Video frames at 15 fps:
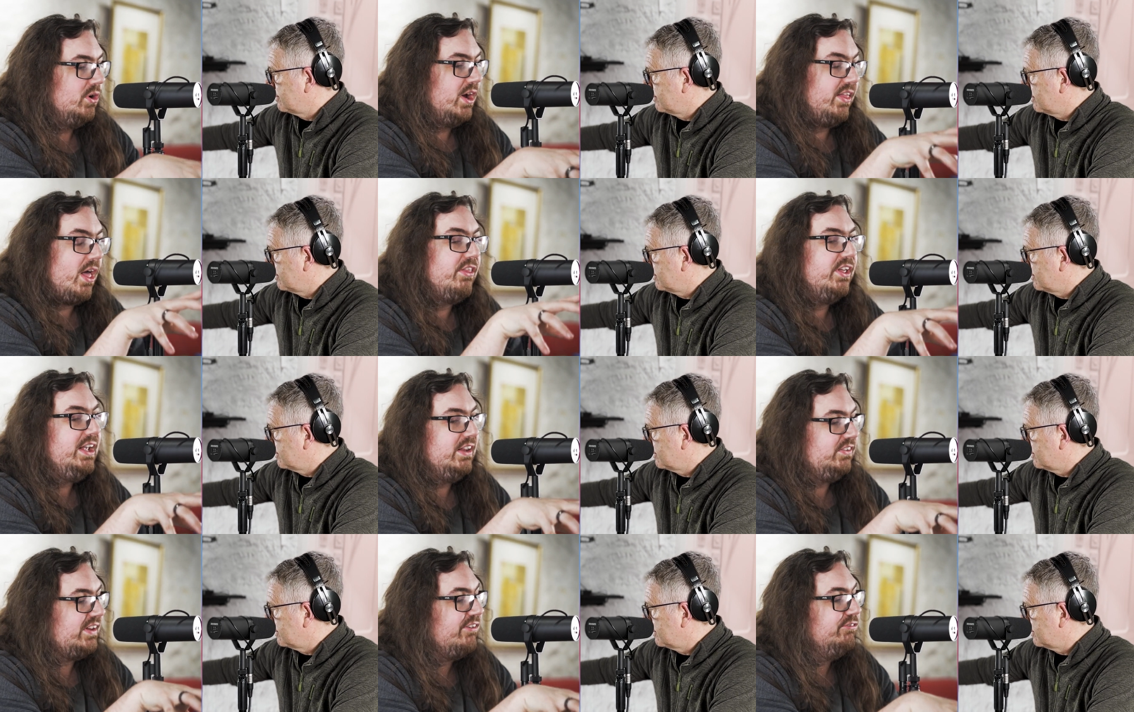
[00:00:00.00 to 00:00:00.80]
Speaker 1: I think
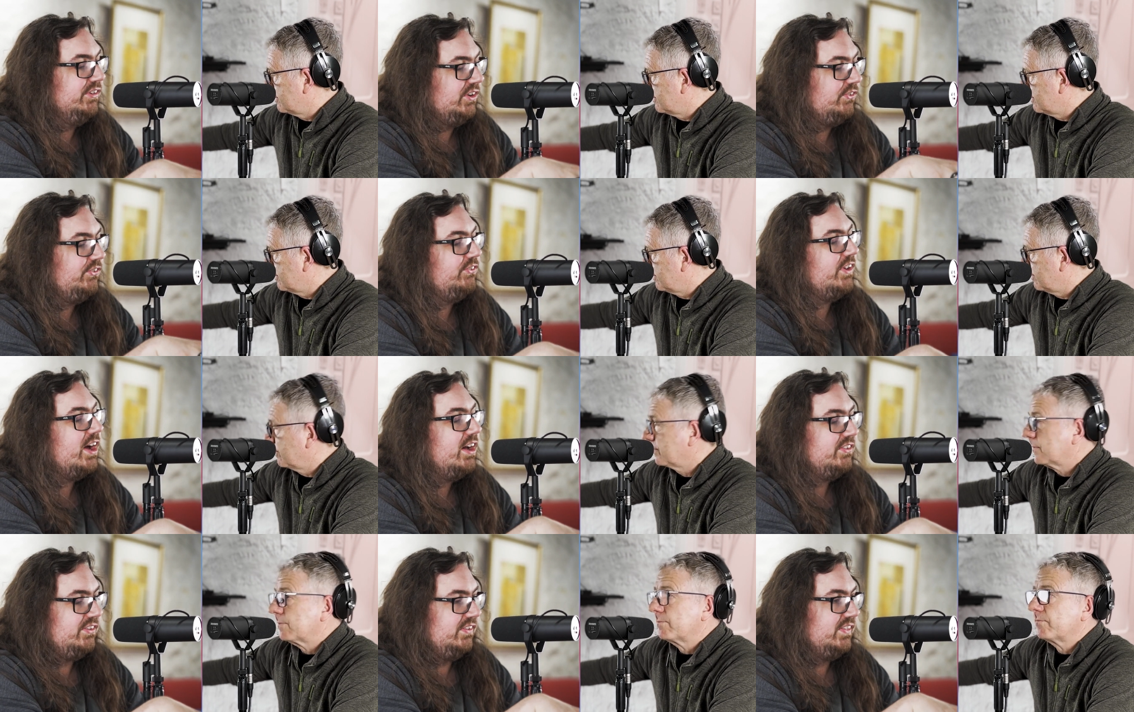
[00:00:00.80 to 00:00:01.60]
it definitely
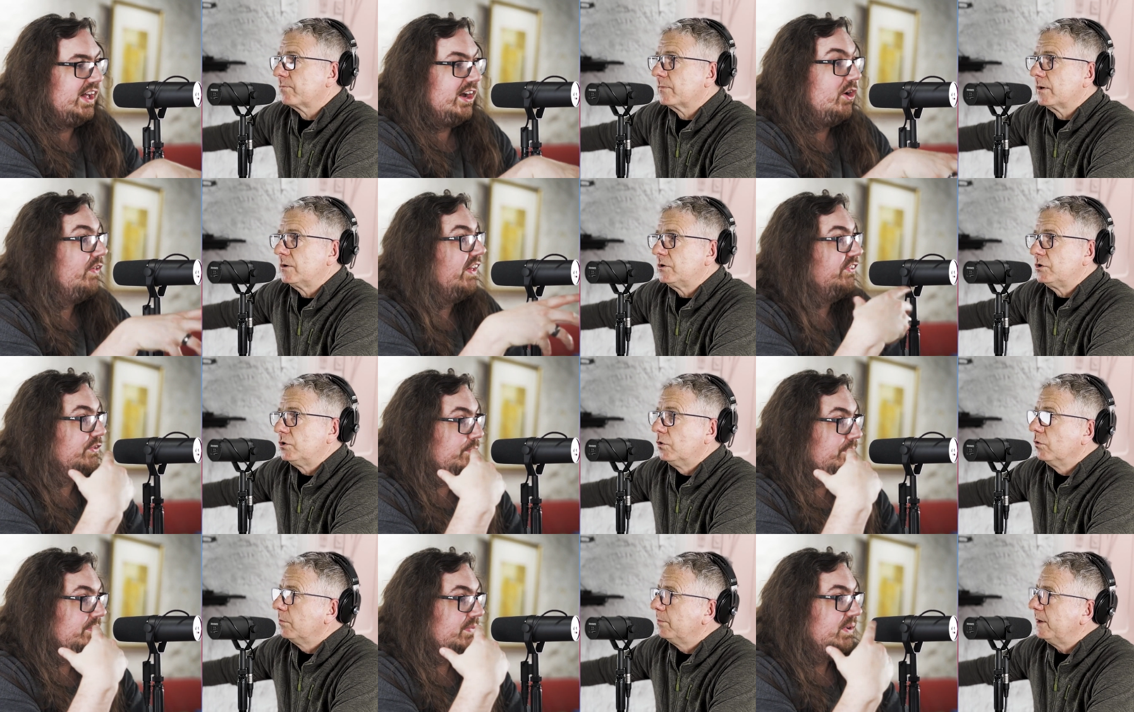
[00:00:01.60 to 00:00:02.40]
started there. Or that's
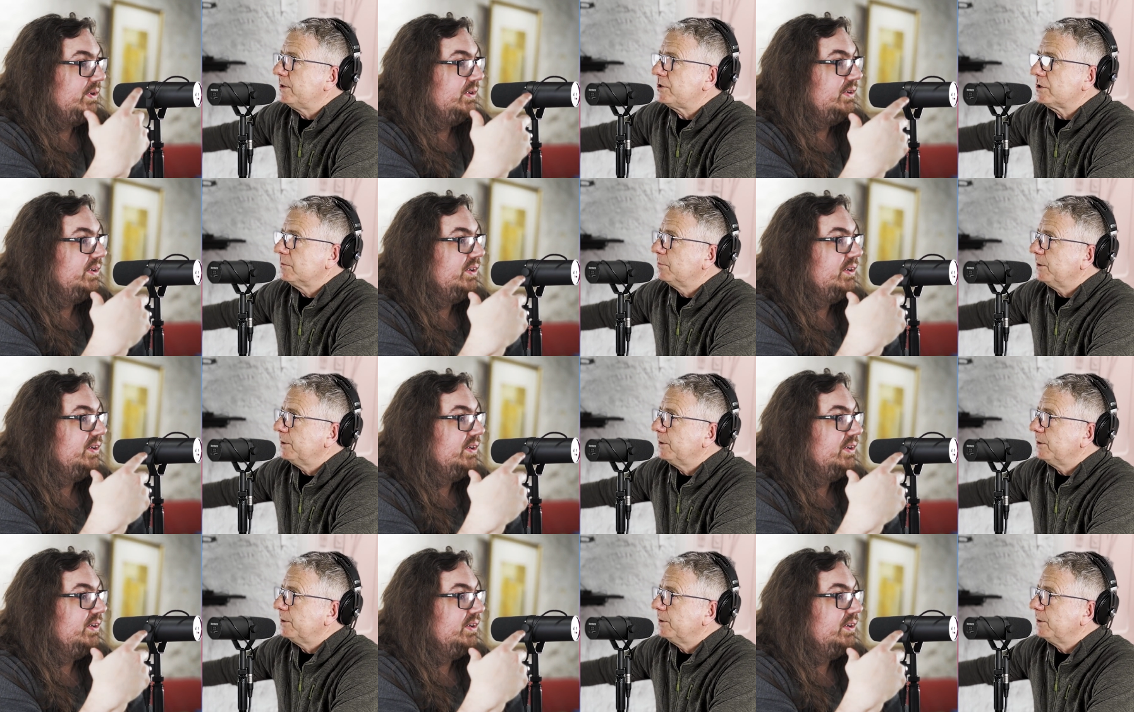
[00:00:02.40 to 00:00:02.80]
don't mention